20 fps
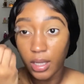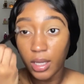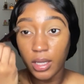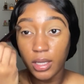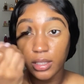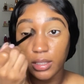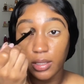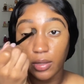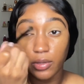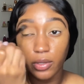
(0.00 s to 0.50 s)

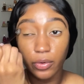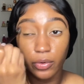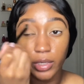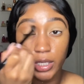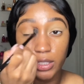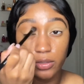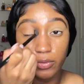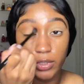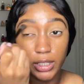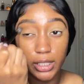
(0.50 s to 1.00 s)
So the
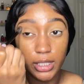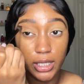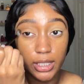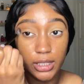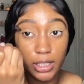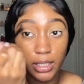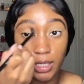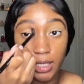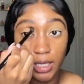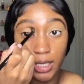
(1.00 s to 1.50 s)
crease really
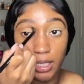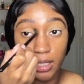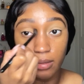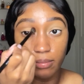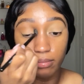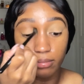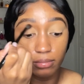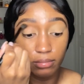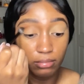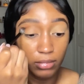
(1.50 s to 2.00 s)
doesn't need
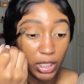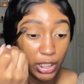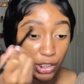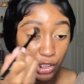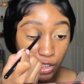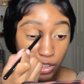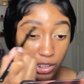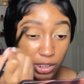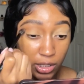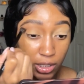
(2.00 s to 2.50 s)

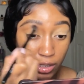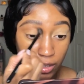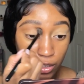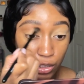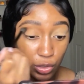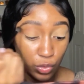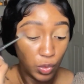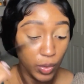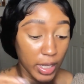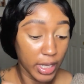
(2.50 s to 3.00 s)
much done
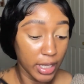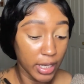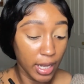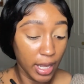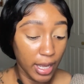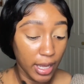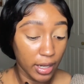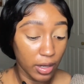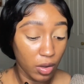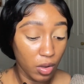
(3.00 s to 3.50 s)
to it
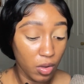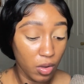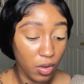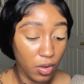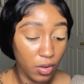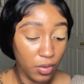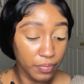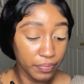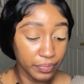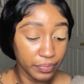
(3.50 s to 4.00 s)
at
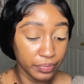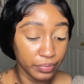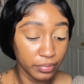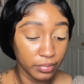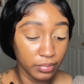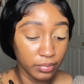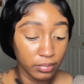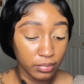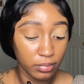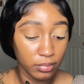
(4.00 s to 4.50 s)
all.
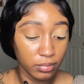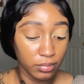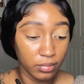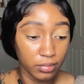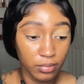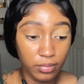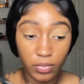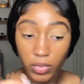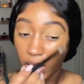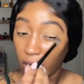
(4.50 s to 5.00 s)

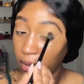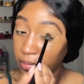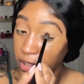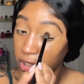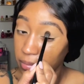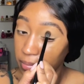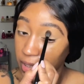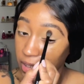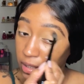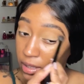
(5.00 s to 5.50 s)
I'm just
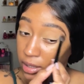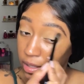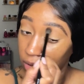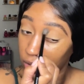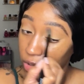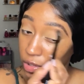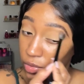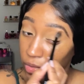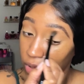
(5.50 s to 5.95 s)
mixing those 2